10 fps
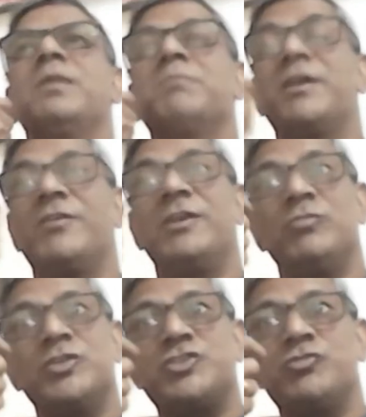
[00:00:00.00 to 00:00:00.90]
manner
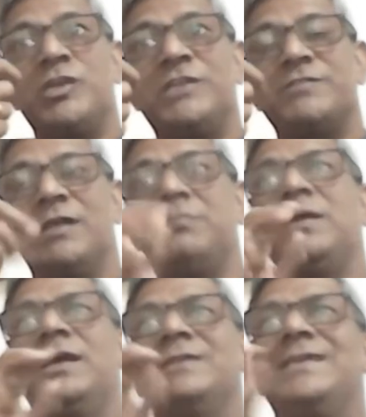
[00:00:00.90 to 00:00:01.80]
in which you release them,
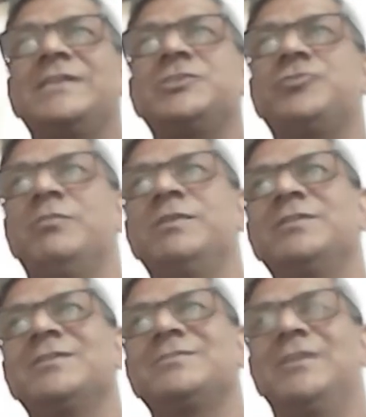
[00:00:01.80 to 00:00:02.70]
they
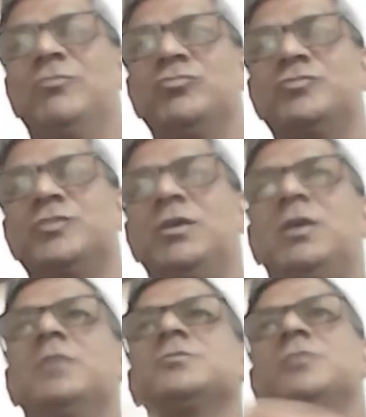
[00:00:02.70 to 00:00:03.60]
determine the sounds.
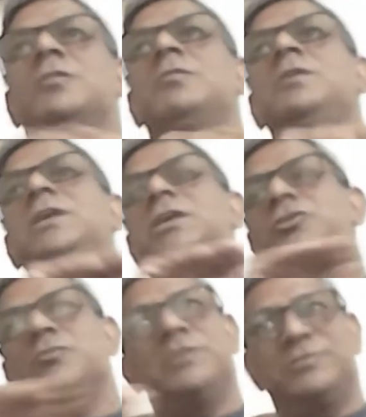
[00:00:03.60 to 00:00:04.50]
So
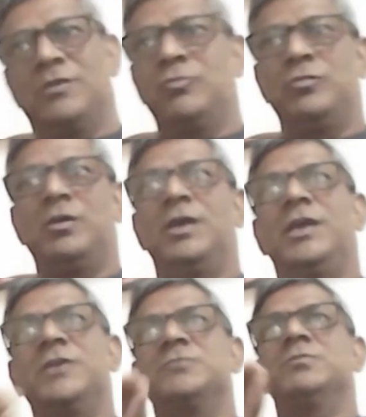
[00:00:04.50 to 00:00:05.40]
each of the sound
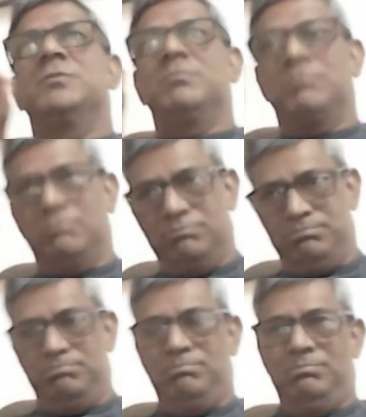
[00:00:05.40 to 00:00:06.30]
is
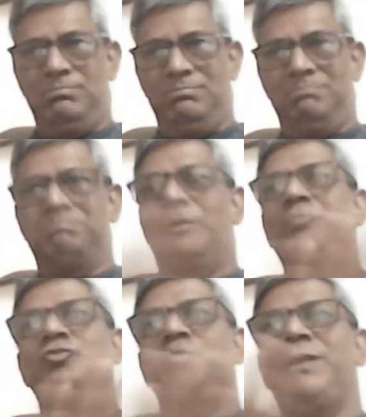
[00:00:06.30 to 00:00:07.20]

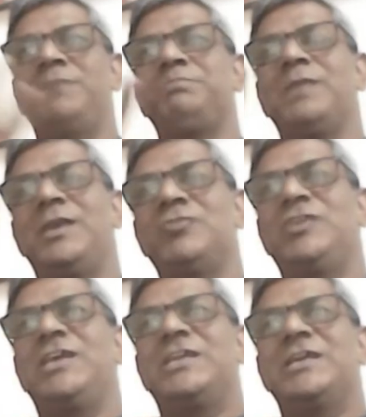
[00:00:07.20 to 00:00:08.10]
bound to be
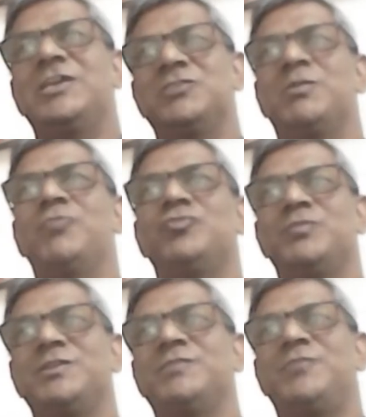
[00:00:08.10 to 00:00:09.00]
unique, is bound
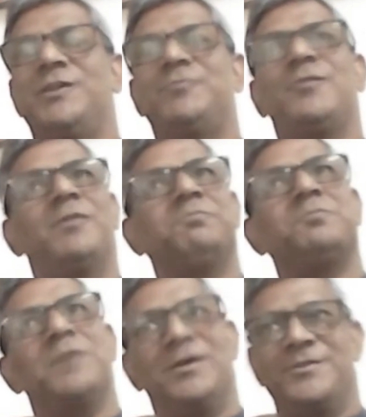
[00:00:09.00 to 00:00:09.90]
to be different from
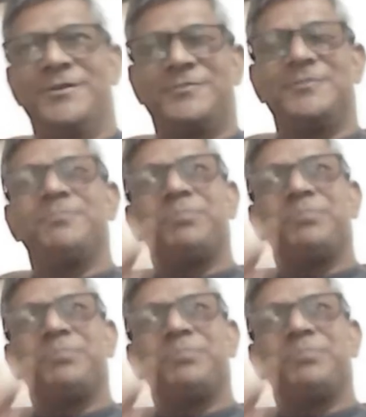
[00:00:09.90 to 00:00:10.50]
others.